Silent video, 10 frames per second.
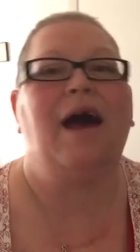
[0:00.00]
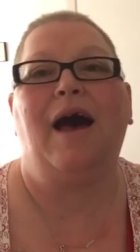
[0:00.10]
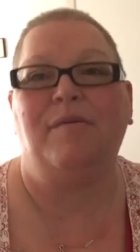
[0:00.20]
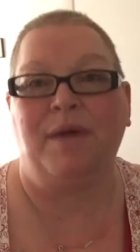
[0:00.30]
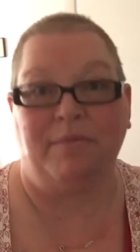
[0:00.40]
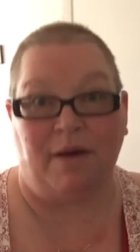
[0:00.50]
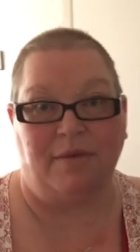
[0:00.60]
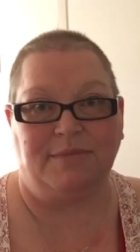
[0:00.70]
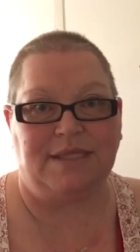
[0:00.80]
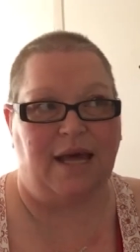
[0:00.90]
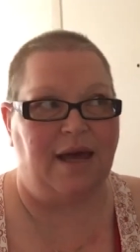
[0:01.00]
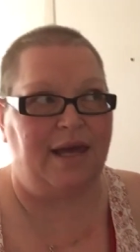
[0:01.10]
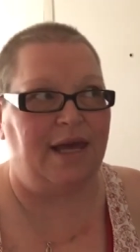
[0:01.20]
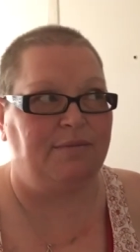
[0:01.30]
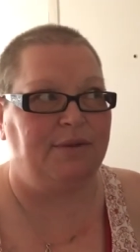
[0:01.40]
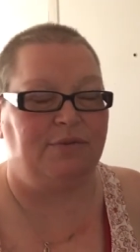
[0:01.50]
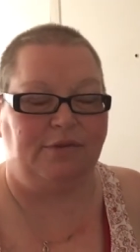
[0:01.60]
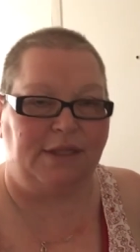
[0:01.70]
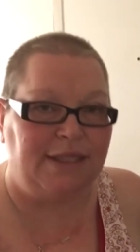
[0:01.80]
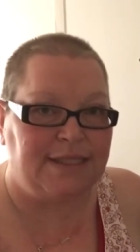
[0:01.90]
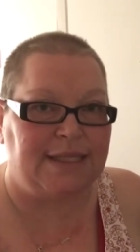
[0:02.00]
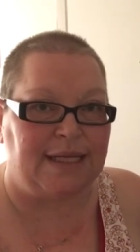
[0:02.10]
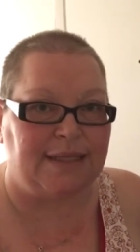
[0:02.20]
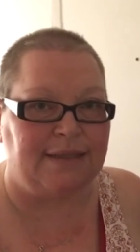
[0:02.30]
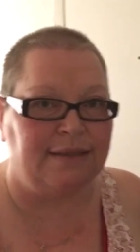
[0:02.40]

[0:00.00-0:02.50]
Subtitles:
at my mom's. I had been really sick.